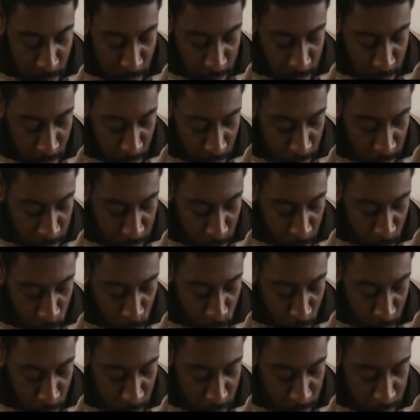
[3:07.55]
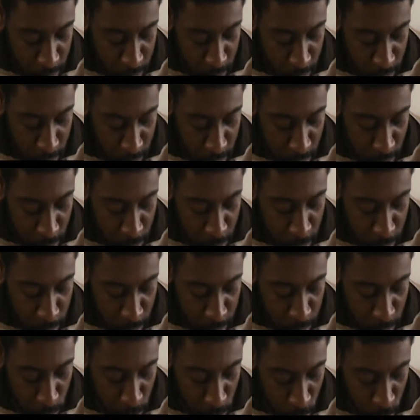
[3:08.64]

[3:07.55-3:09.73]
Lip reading: there none of them greater than he that feareth the